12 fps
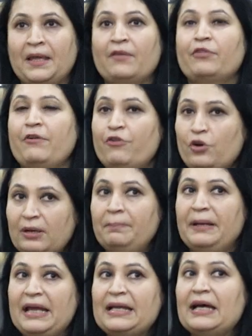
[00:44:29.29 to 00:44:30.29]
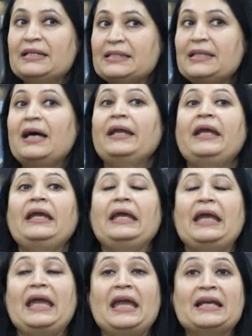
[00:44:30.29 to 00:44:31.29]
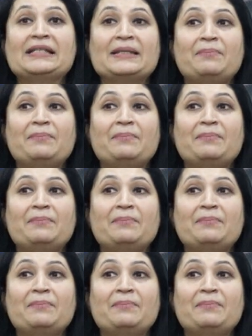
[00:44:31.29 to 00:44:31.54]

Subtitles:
Therefore, complete understanding is